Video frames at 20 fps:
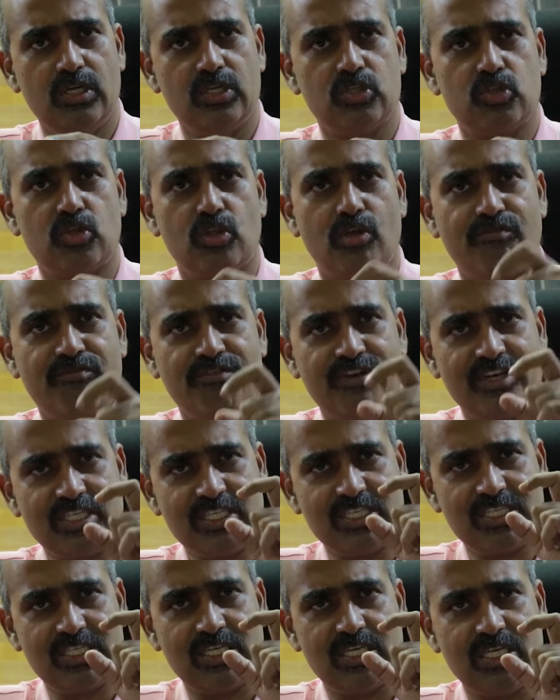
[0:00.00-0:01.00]
So the
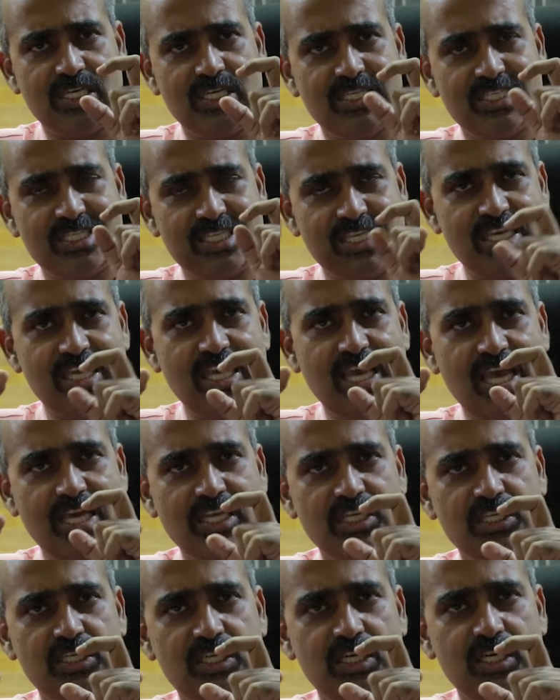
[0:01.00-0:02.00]
first
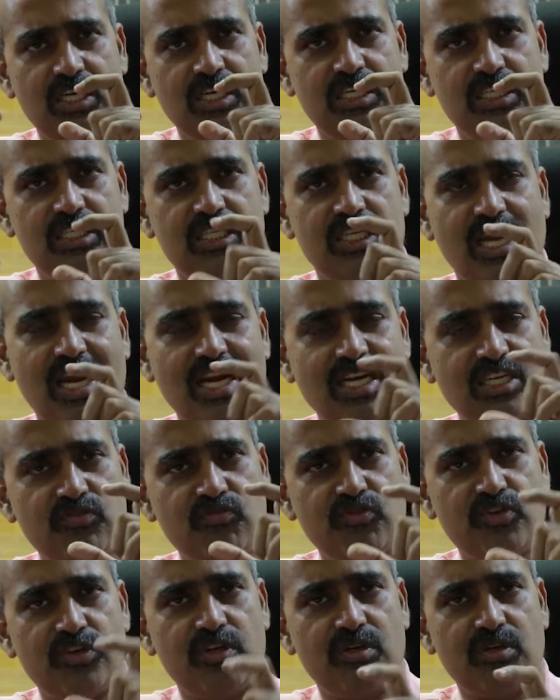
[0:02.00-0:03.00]
CH stands
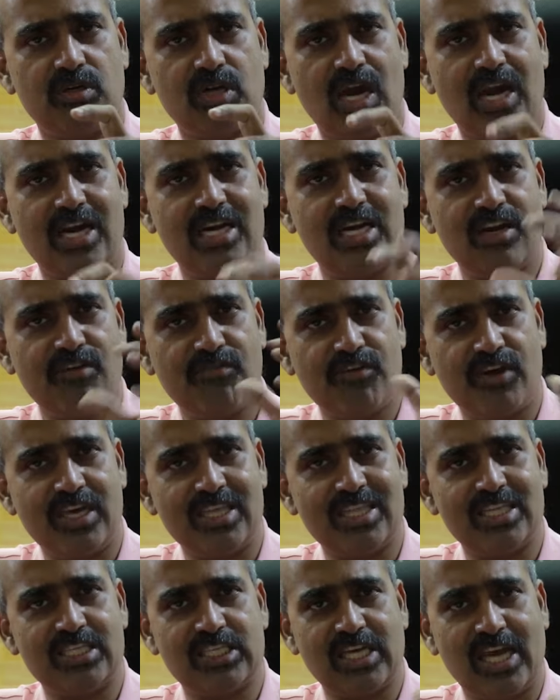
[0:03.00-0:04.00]
for
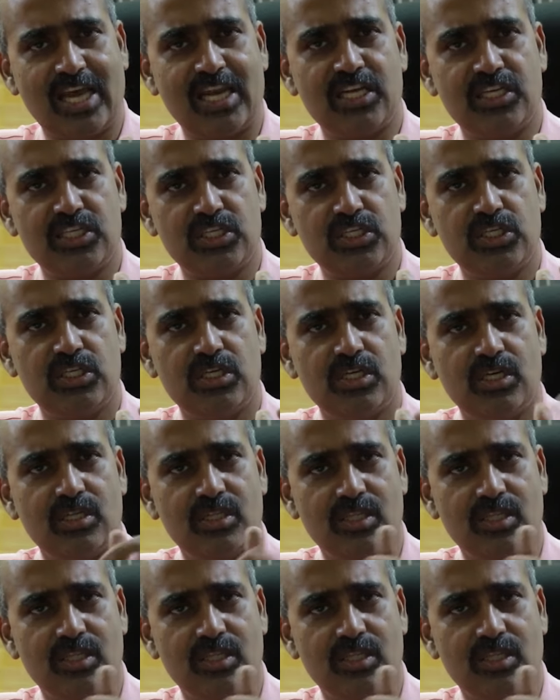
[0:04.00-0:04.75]
identifying the challenge